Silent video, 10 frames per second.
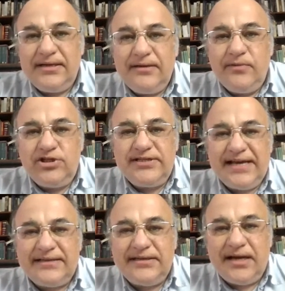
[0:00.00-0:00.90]
which is
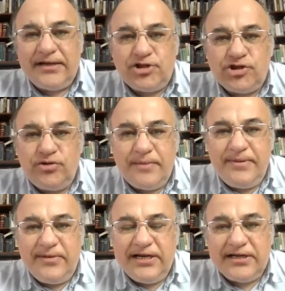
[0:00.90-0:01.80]
attached to a
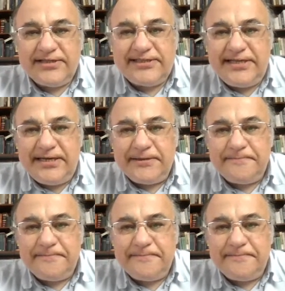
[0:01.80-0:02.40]
biblical scene.